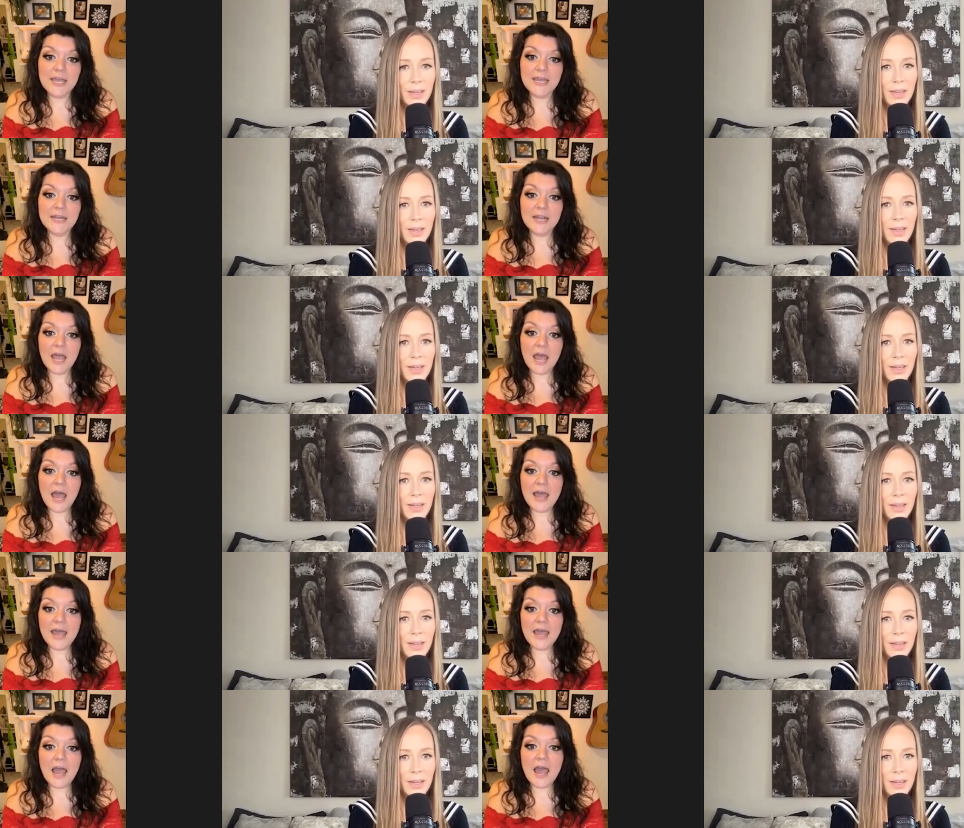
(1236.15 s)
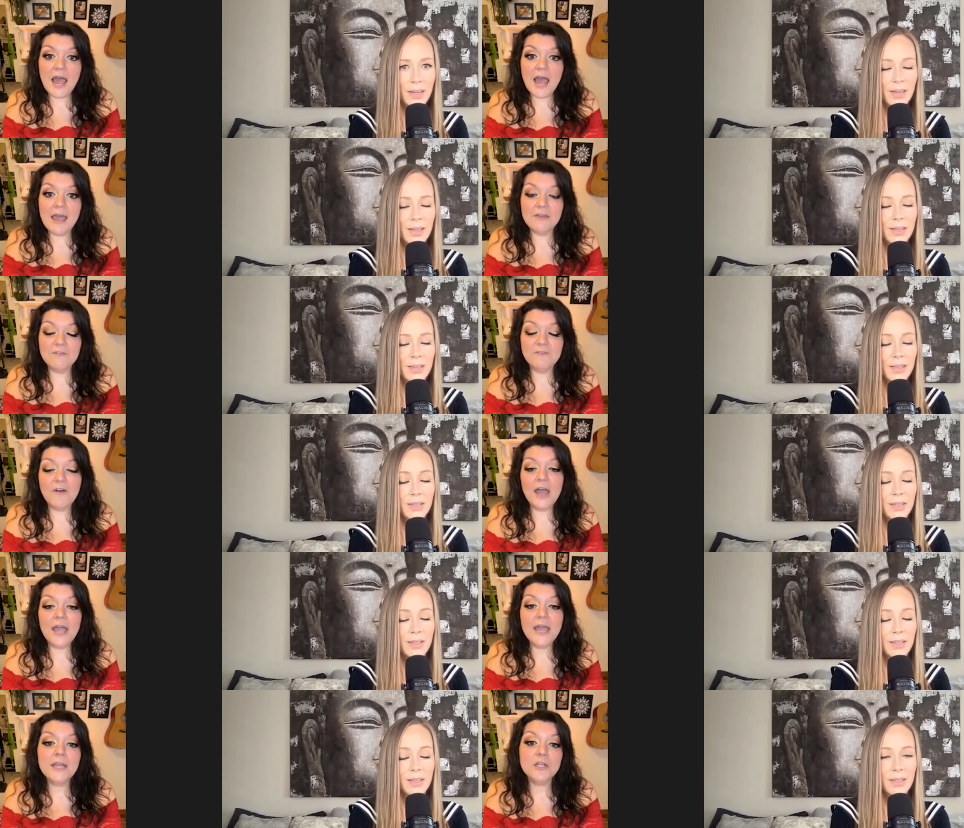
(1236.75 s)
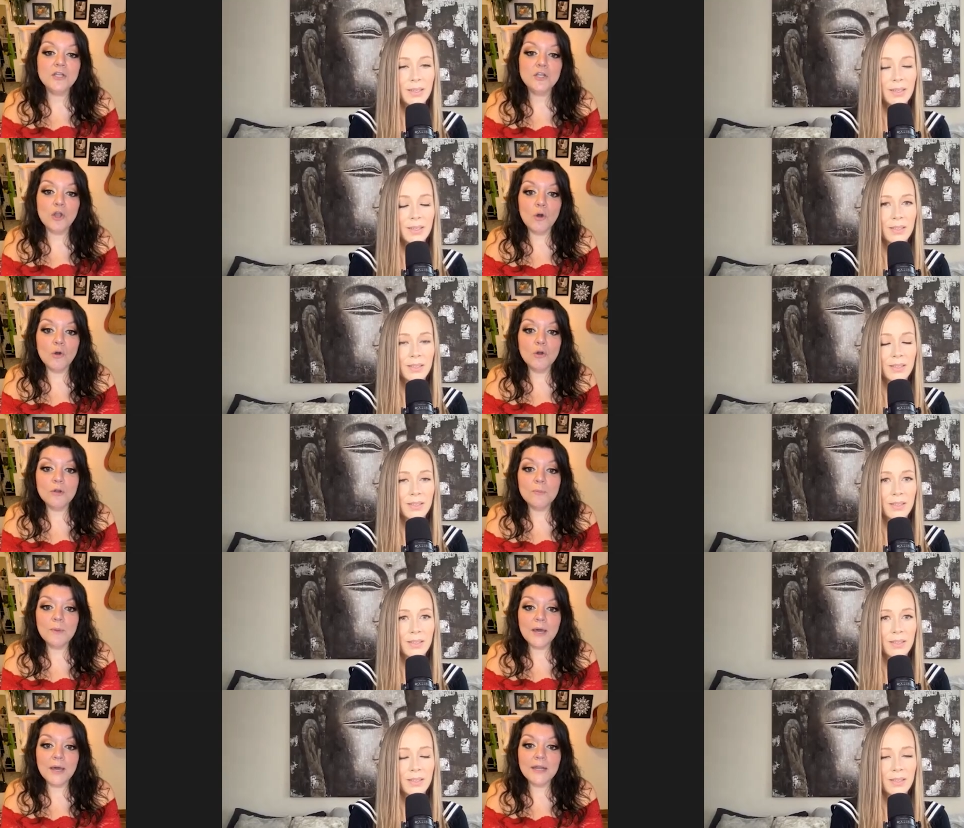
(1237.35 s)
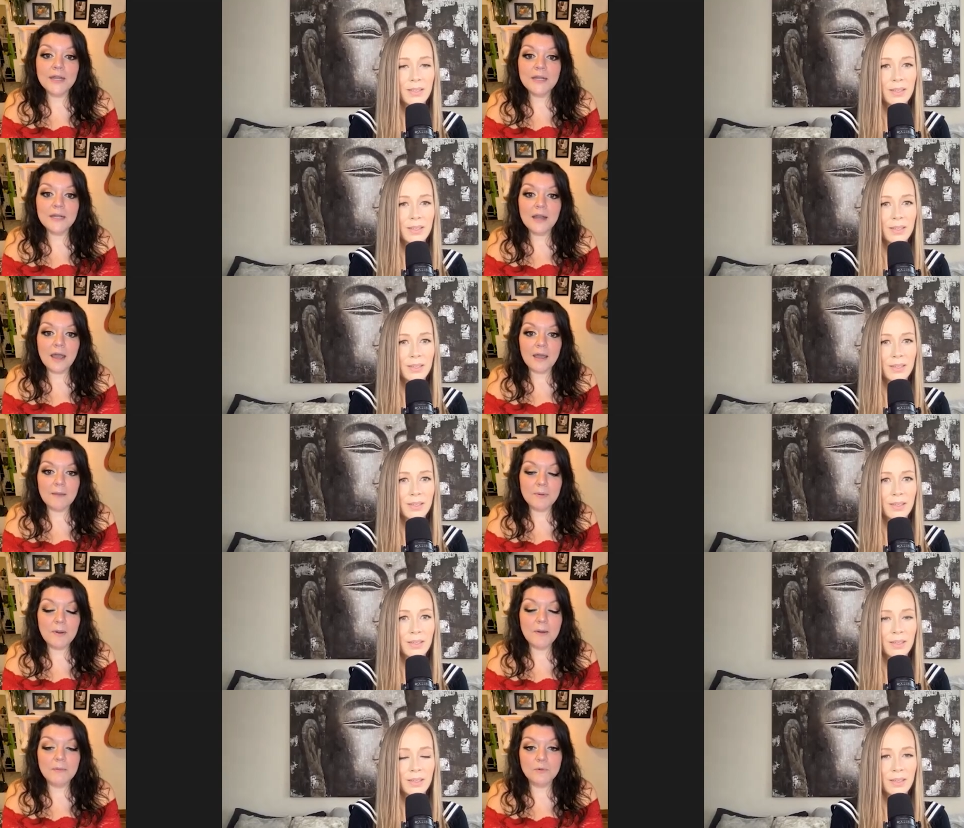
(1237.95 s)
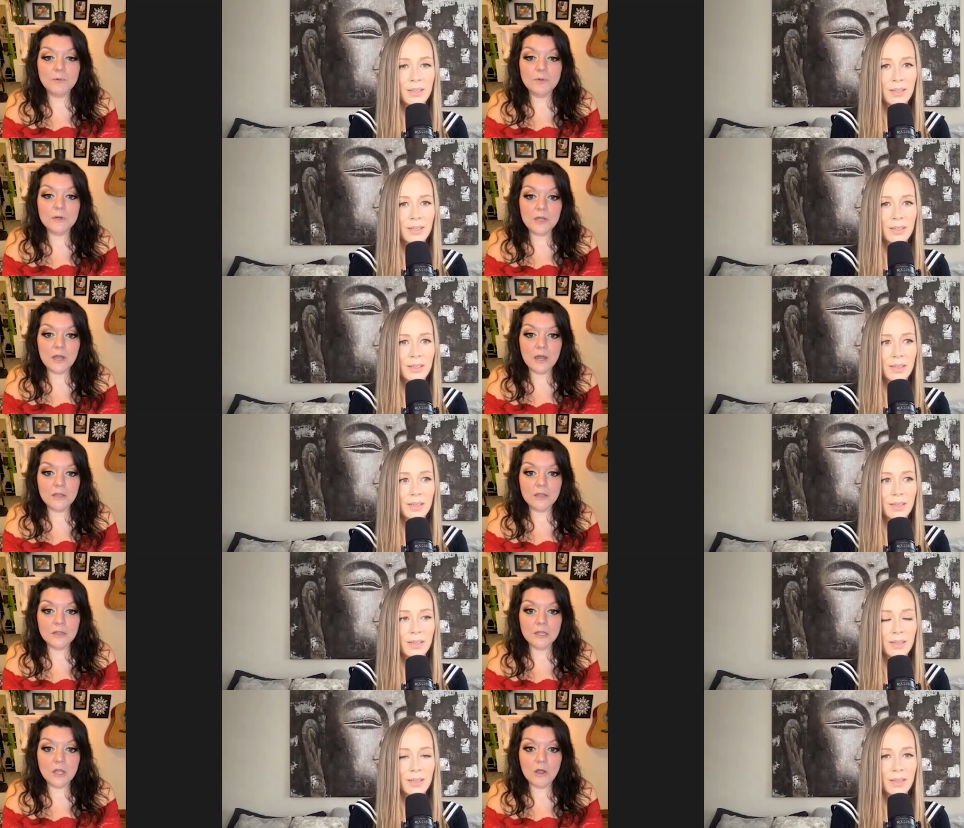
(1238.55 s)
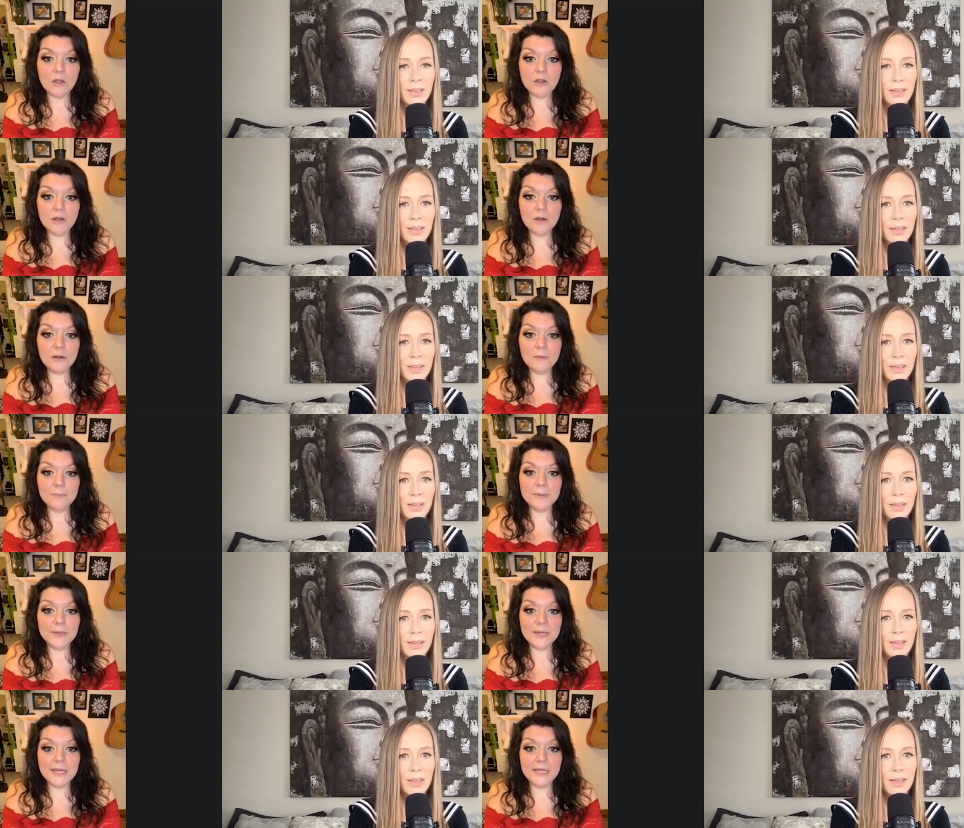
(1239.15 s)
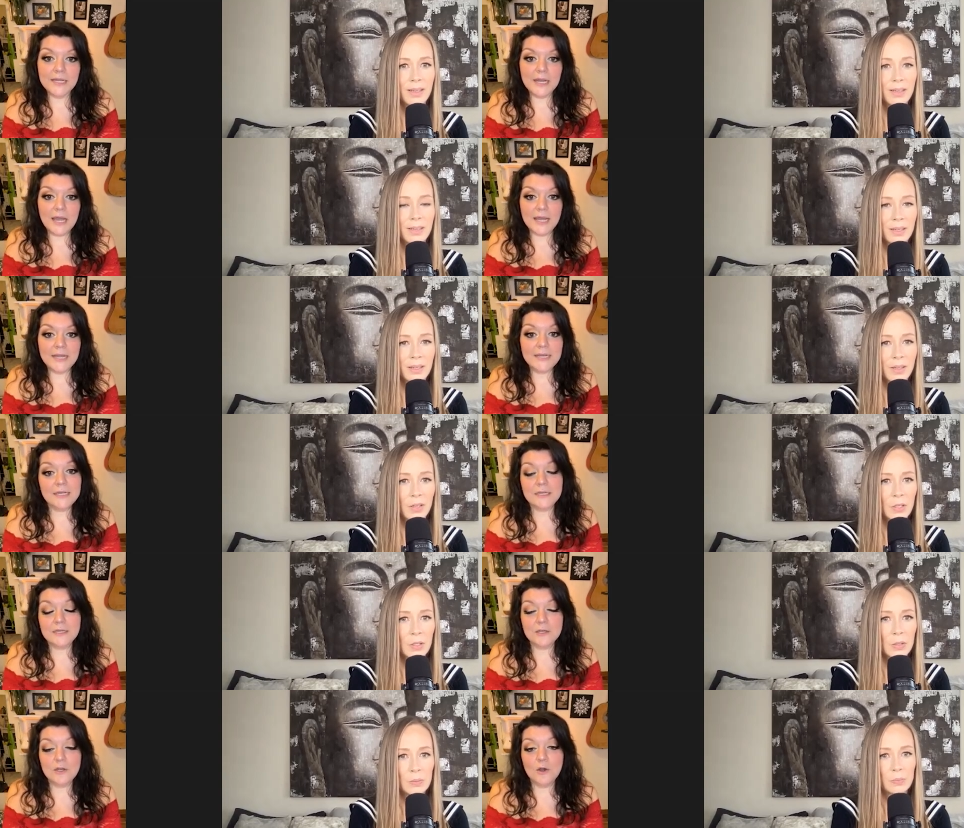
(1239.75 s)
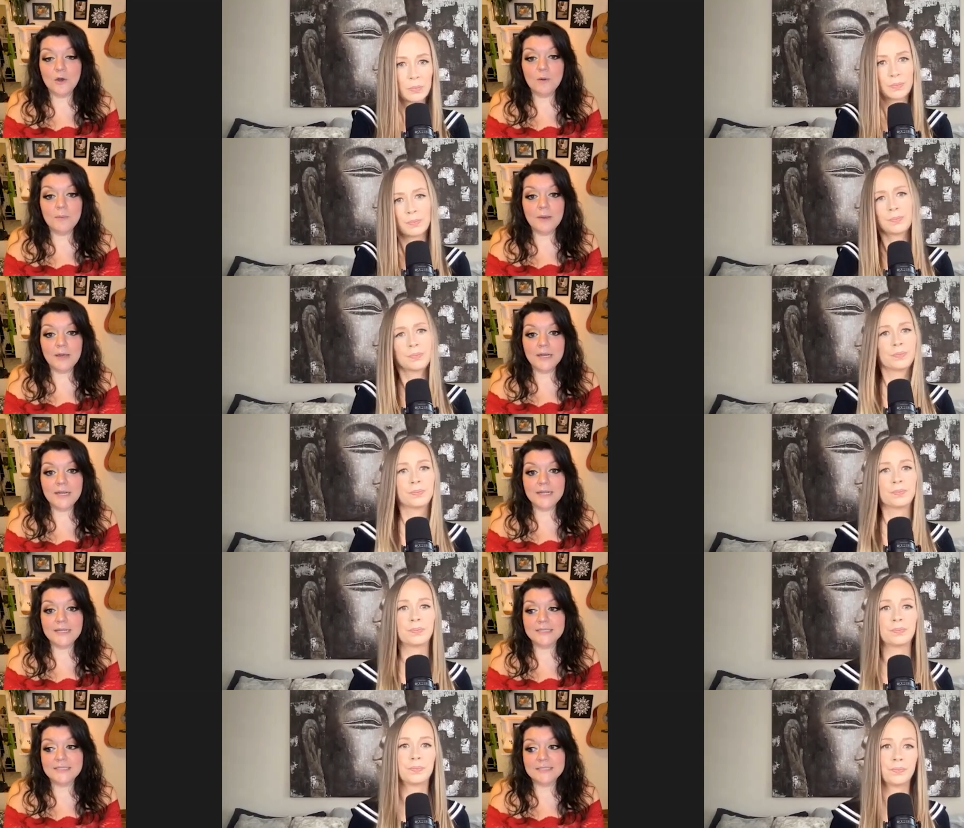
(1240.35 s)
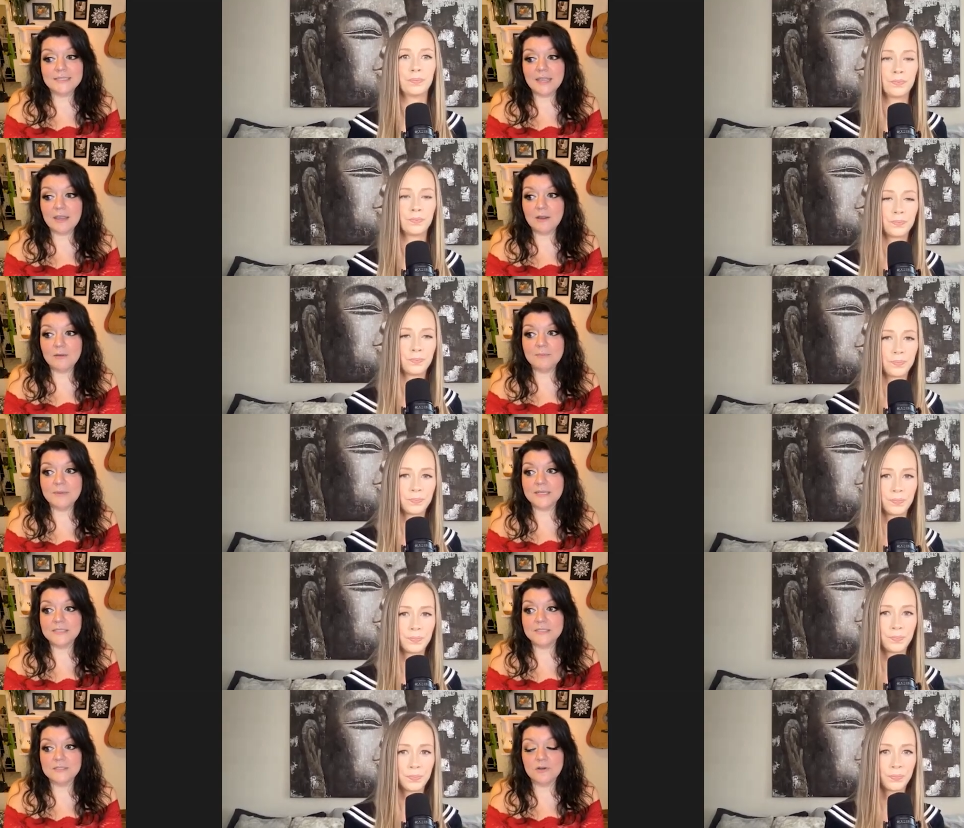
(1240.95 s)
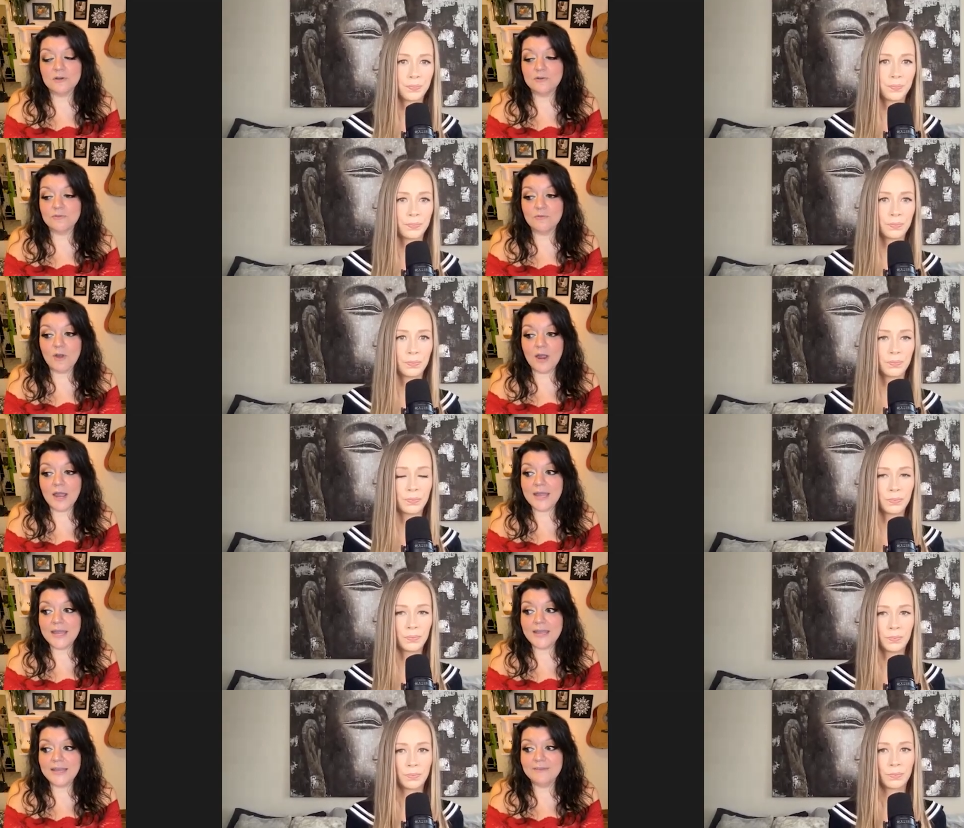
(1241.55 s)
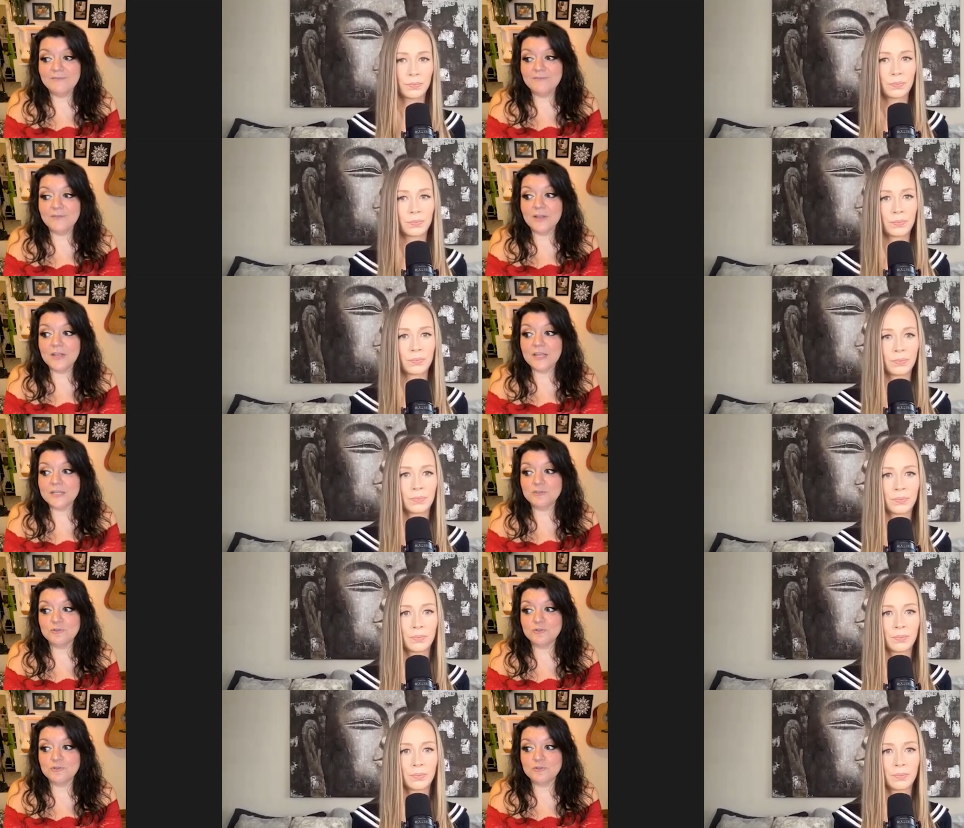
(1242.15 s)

Speaker 1: And I, I if I had known about it, I probably would have gone longer, but I didn't know about it. It scared me. I started crying. It felt like